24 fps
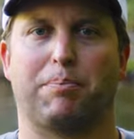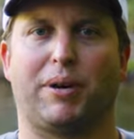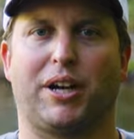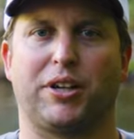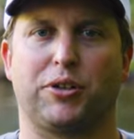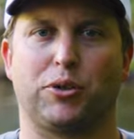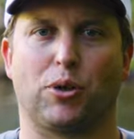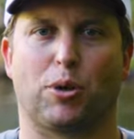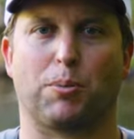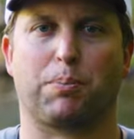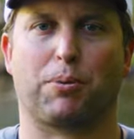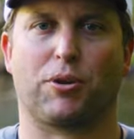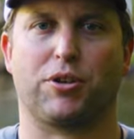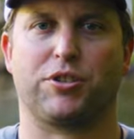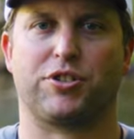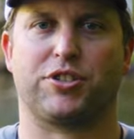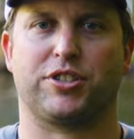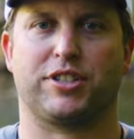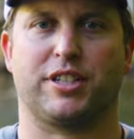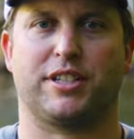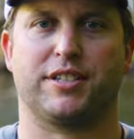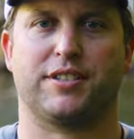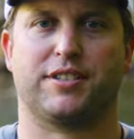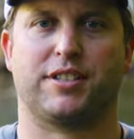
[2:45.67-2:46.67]
by your
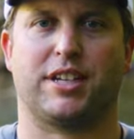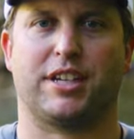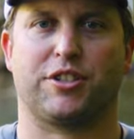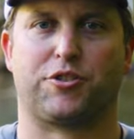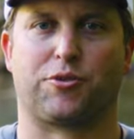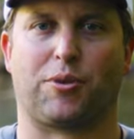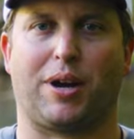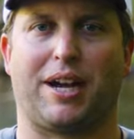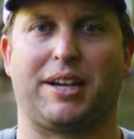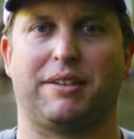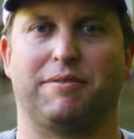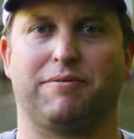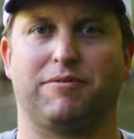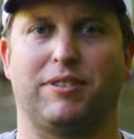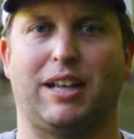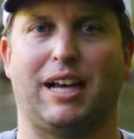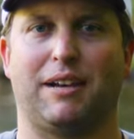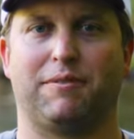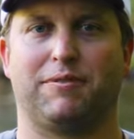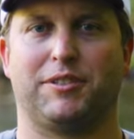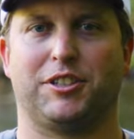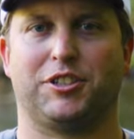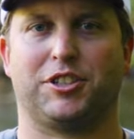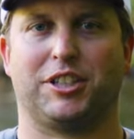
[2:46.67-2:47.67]
purchases at Trident Fly
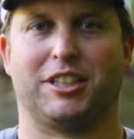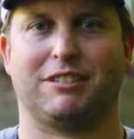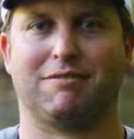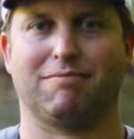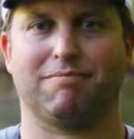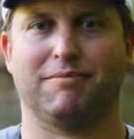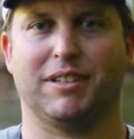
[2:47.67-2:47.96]
Fishing.